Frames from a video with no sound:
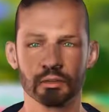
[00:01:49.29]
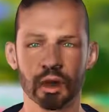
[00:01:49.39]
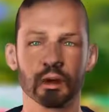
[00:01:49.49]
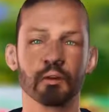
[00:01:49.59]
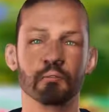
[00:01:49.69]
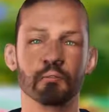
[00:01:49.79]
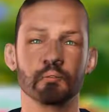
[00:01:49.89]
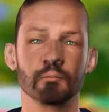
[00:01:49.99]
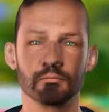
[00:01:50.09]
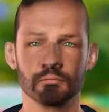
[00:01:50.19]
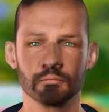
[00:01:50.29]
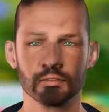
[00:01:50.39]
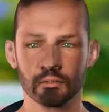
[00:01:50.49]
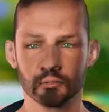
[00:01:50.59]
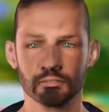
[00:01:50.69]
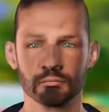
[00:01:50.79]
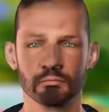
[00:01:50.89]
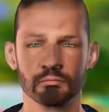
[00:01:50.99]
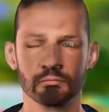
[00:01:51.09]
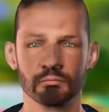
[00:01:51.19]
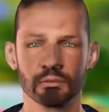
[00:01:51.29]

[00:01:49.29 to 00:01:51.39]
lineage,